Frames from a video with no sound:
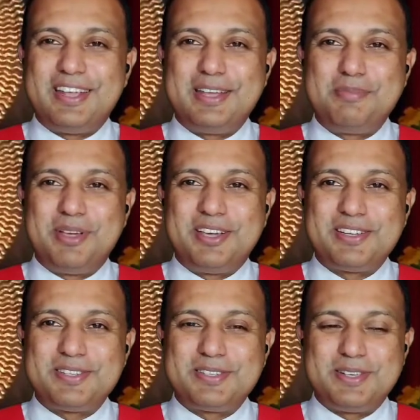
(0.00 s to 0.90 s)
really make
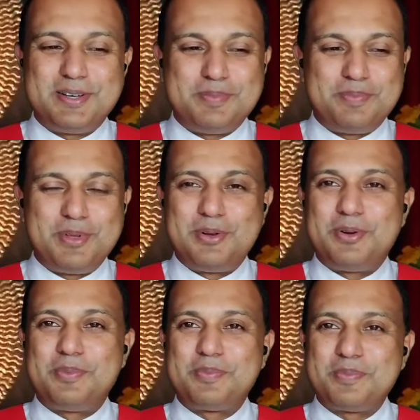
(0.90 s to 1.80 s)
us, you
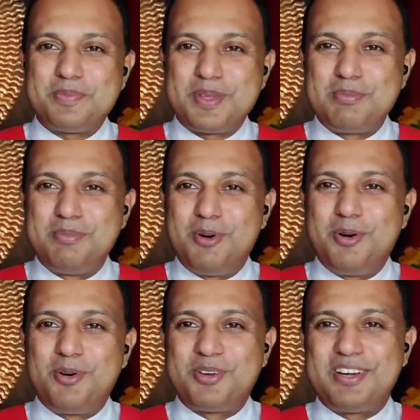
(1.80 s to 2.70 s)
know,
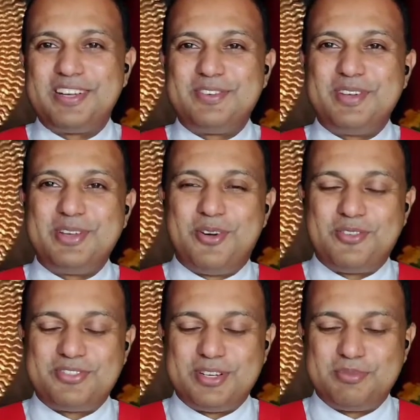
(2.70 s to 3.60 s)
bored very
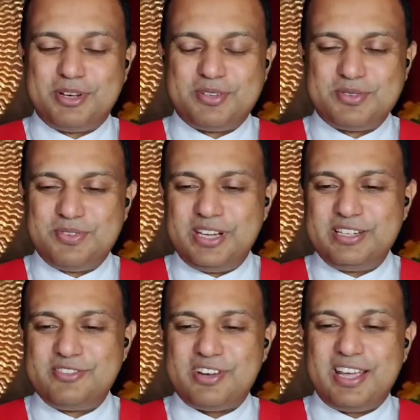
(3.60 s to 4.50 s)
often because
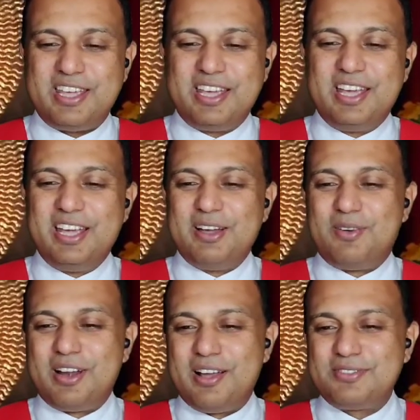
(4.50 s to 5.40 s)
very dry,
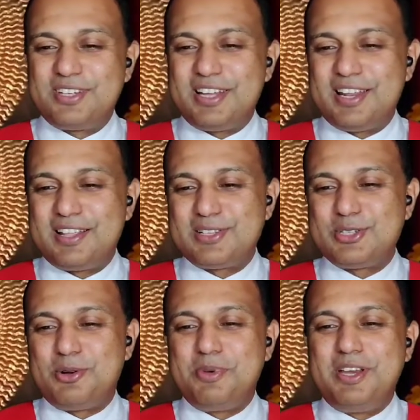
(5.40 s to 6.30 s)
one after another,
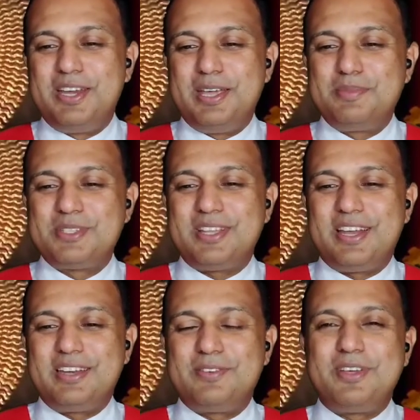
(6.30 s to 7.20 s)
so many names
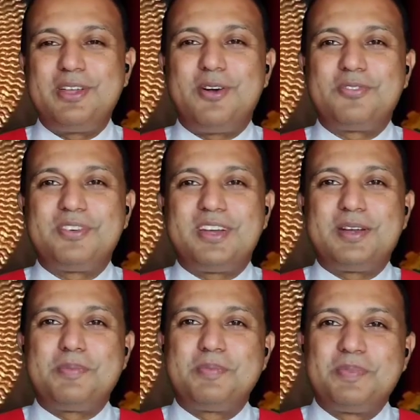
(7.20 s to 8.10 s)
and very
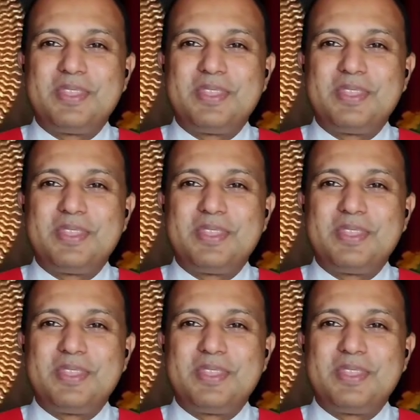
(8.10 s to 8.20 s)
often